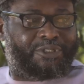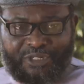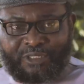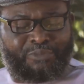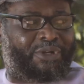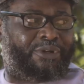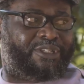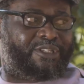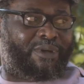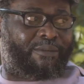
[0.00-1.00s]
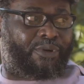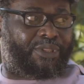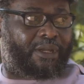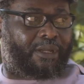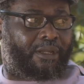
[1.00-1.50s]
just because he's my
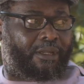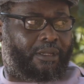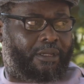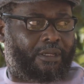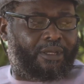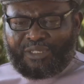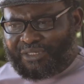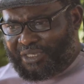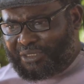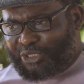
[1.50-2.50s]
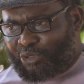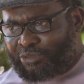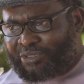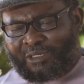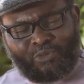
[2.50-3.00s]
brother. This
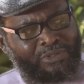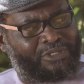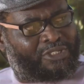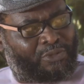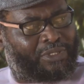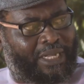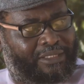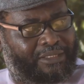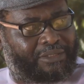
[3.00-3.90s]
insult, that's what he's good at.